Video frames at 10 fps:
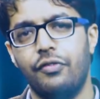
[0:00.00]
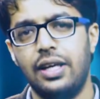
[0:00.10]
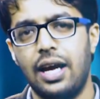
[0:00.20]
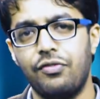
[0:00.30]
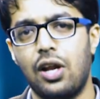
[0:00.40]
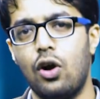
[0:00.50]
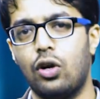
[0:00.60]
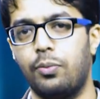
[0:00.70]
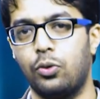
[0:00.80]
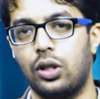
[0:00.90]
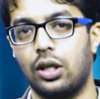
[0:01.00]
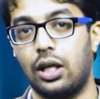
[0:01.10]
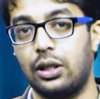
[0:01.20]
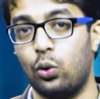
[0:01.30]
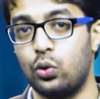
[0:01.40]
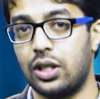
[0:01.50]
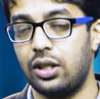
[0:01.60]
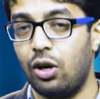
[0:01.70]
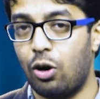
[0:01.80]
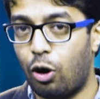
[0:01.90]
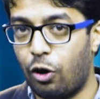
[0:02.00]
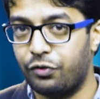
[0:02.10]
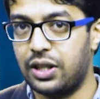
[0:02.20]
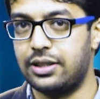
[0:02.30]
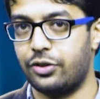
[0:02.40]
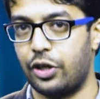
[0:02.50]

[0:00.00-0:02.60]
we have now come to the conclusion of this